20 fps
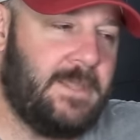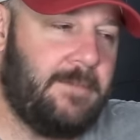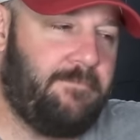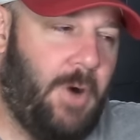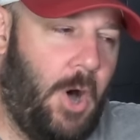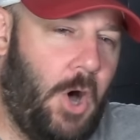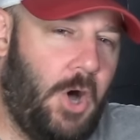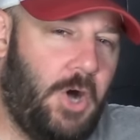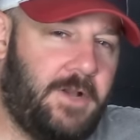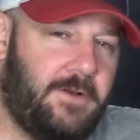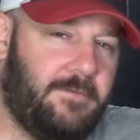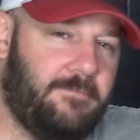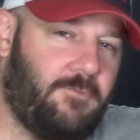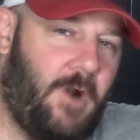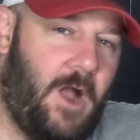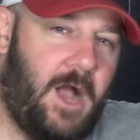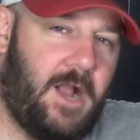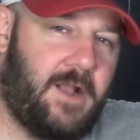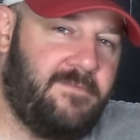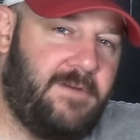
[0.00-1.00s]
punk
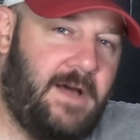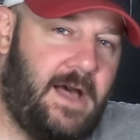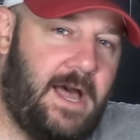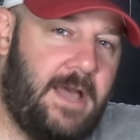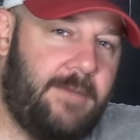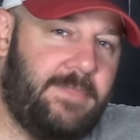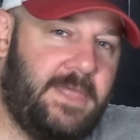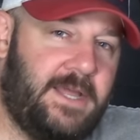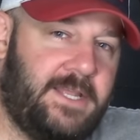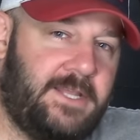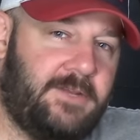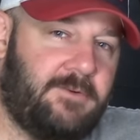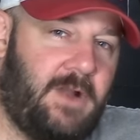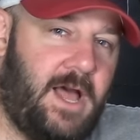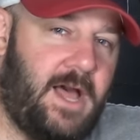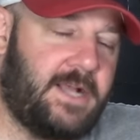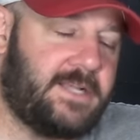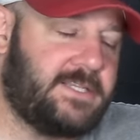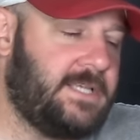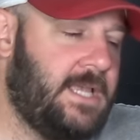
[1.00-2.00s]
rock vibe that he
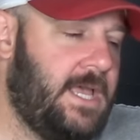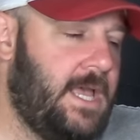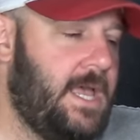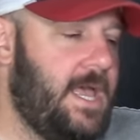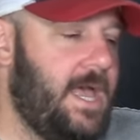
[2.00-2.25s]
rocks,